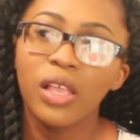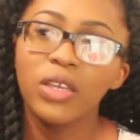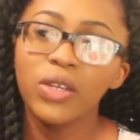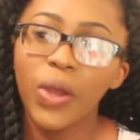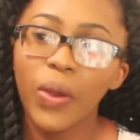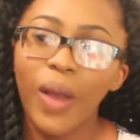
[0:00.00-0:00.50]

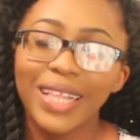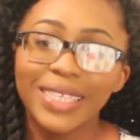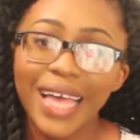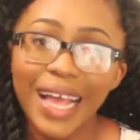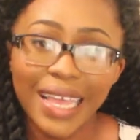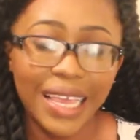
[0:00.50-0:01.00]
you know,
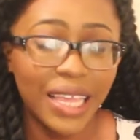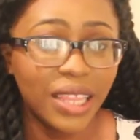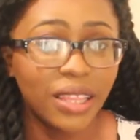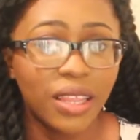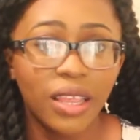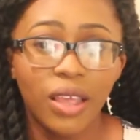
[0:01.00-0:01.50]

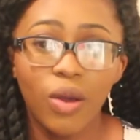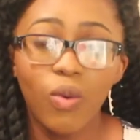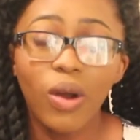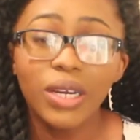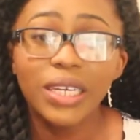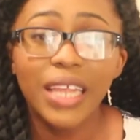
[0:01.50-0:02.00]
attacking
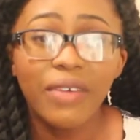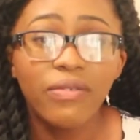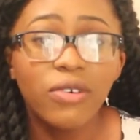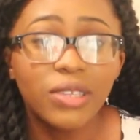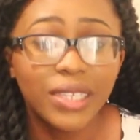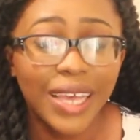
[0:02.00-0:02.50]
what the
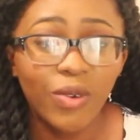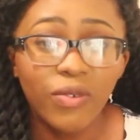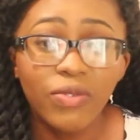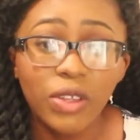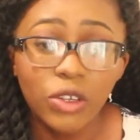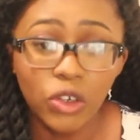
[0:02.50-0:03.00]
devil is saying
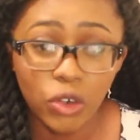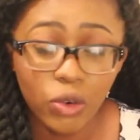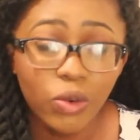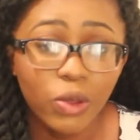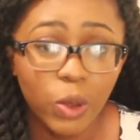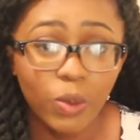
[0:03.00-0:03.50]
with the
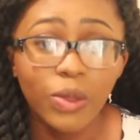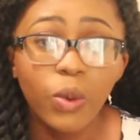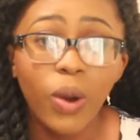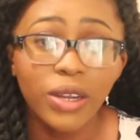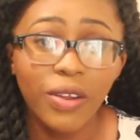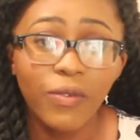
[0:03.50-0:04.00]
truth of the
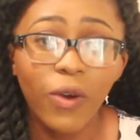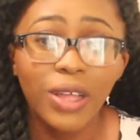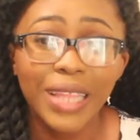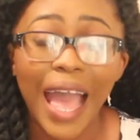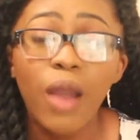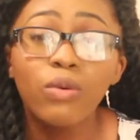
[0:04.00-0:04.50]
word of
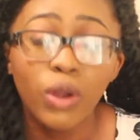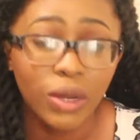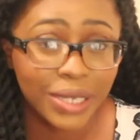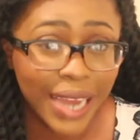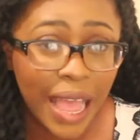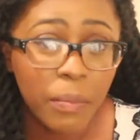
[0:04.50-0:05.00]
God, that I will
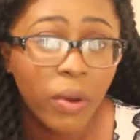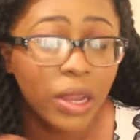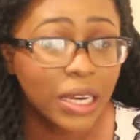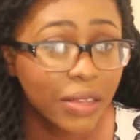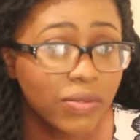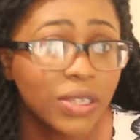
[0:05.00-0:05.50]
not die
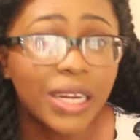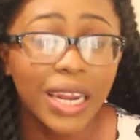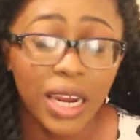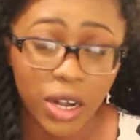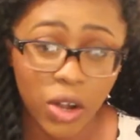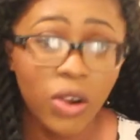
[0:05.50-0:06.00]
but live to
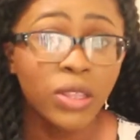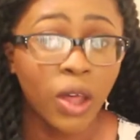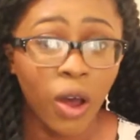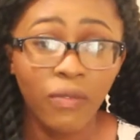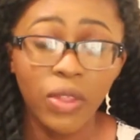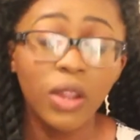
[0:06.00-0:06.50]
declare the glory
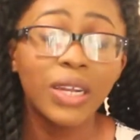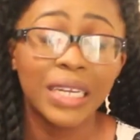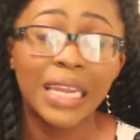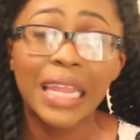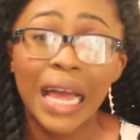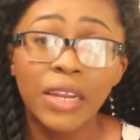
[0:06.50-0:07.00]
of the Lord
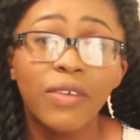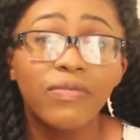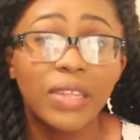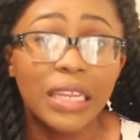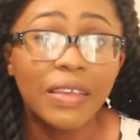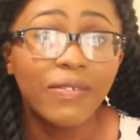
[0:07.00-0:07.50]
in the land of
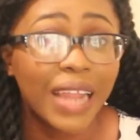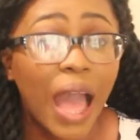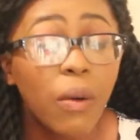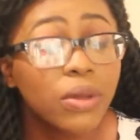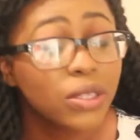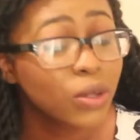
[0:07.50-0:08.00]
the living,
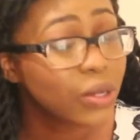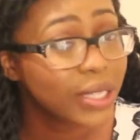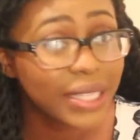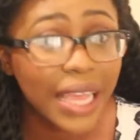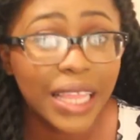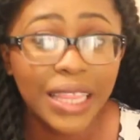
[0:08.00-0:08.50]
I was not
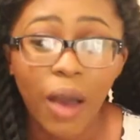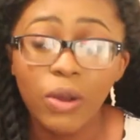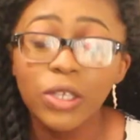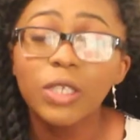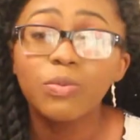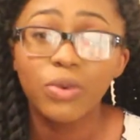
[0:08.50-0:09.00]
saying that. I
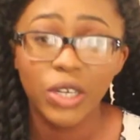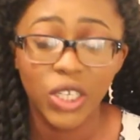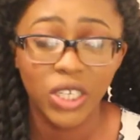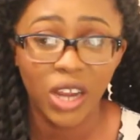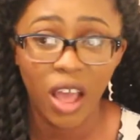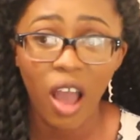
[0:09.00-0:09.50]
was just
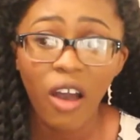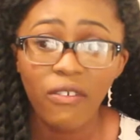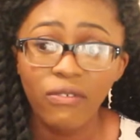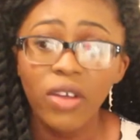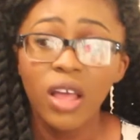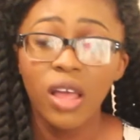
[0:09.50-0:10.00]
brushing it
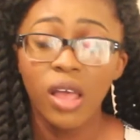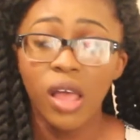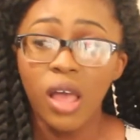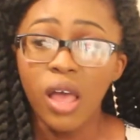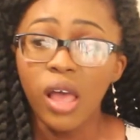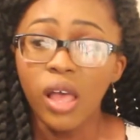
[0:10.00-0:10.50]
off.
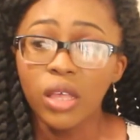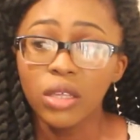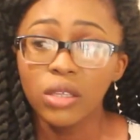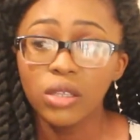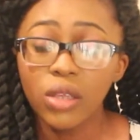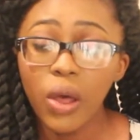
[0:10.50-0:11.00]

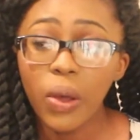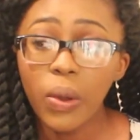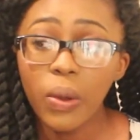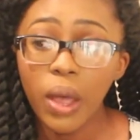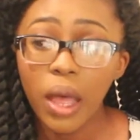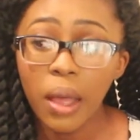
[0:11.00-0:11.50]

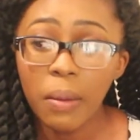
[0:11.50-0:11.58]
So